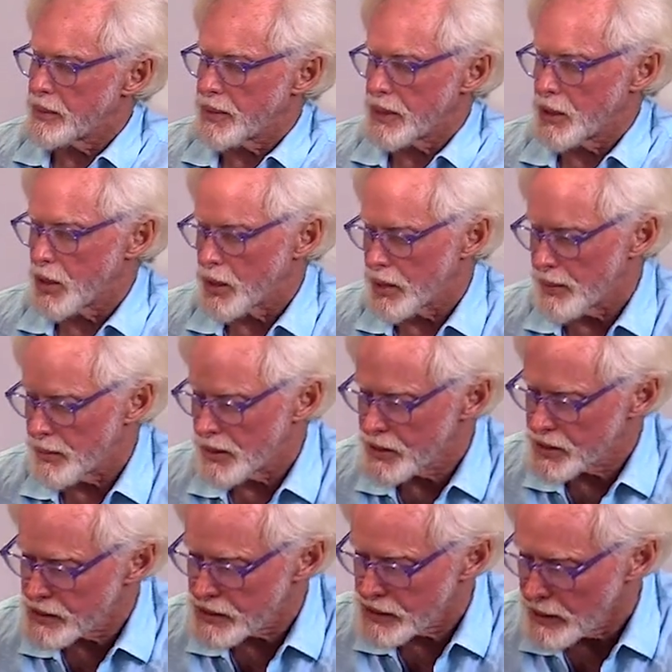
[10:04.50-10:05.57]
thenar
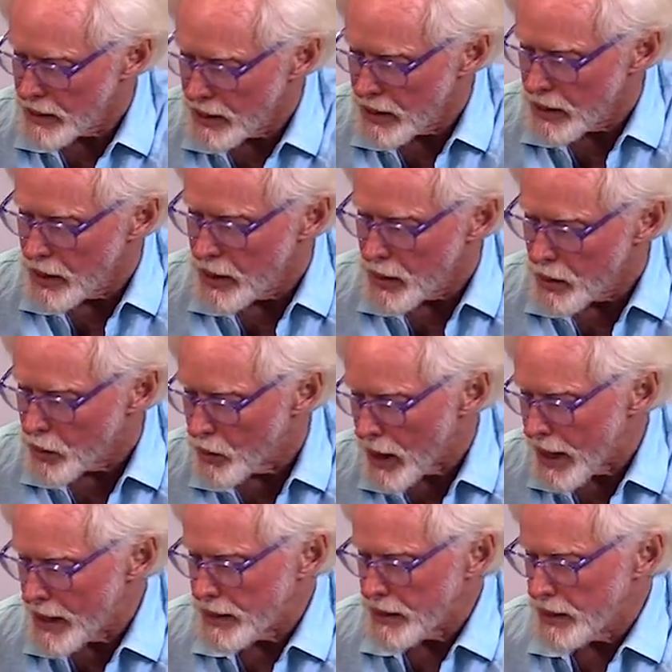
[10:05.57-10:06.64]
eminence
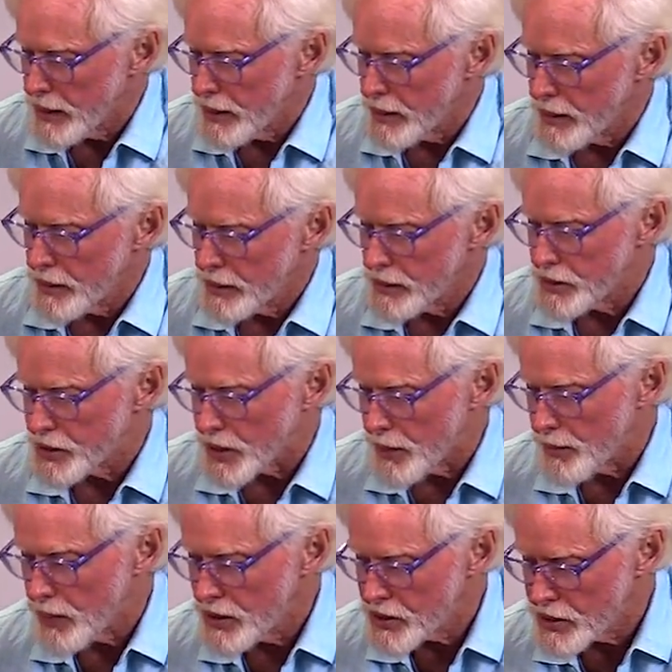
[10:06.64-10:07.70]
right in
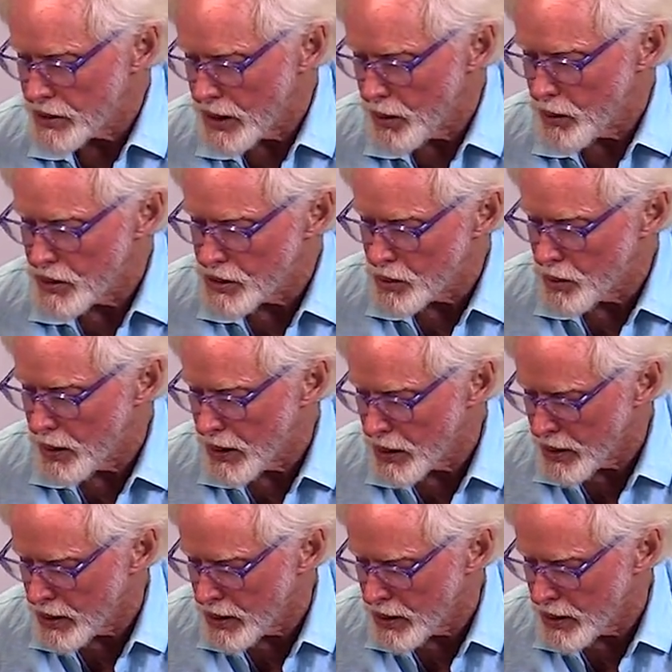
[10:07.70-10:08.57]
same place that I was a while